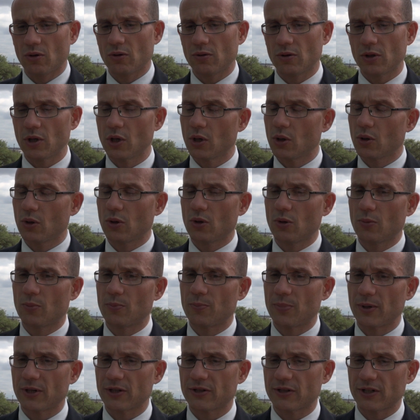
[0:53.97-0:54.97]
low
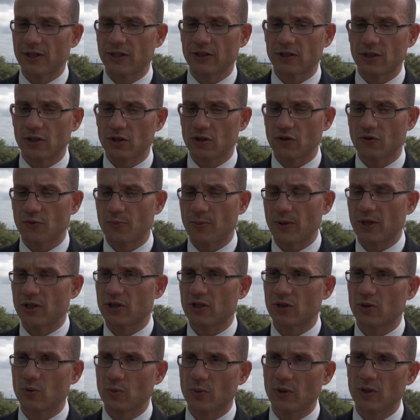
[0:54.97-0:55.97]
percentage of
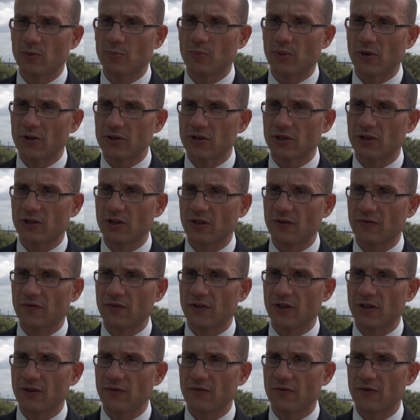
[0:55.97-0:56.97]
patients with positive
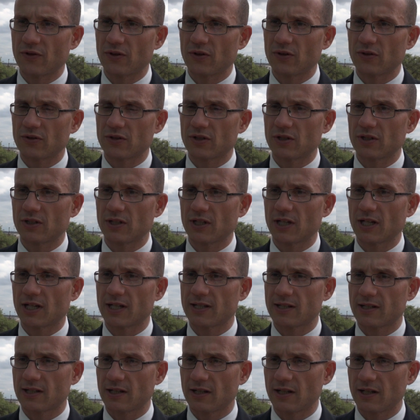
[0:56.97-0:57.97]
lymph nodes in the
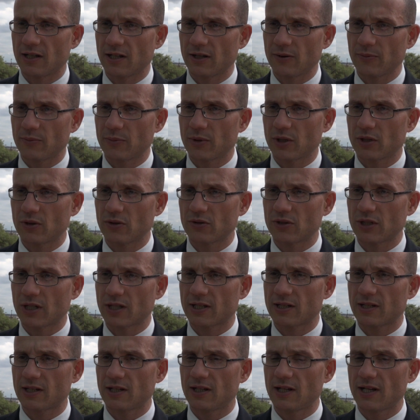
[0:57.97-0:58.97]
axilla, because
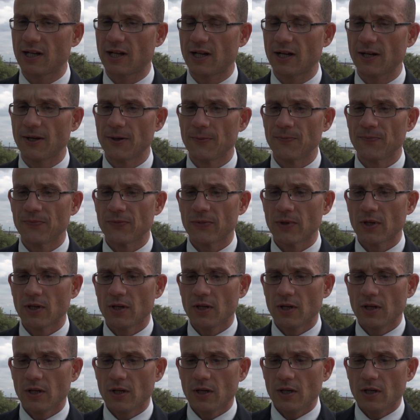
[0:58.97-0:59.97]
axilla
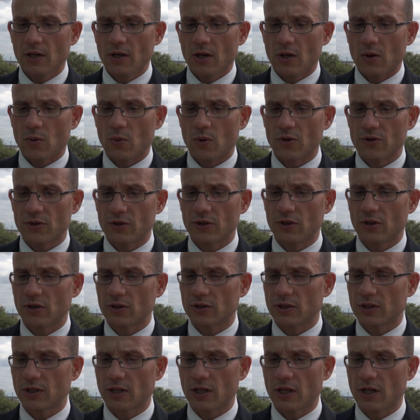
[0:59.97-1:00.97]
was
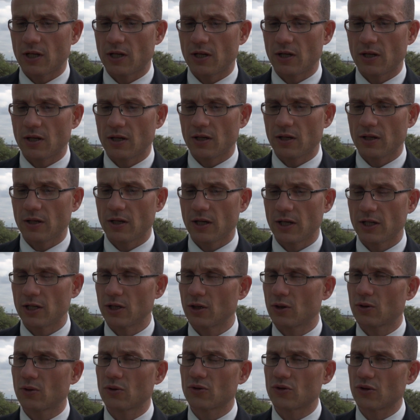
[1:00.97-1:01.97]
not an
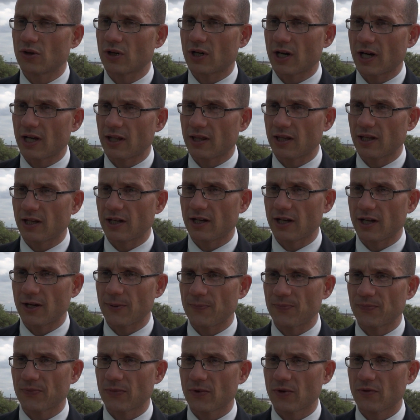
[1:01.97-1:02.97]
inclusion
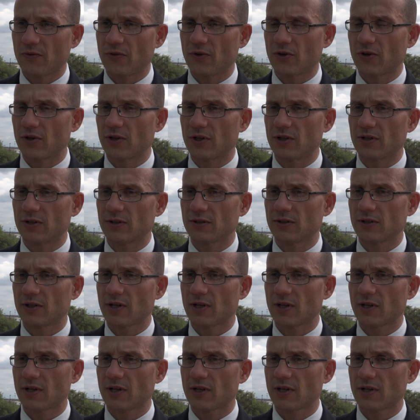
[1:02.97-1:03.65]
criteria for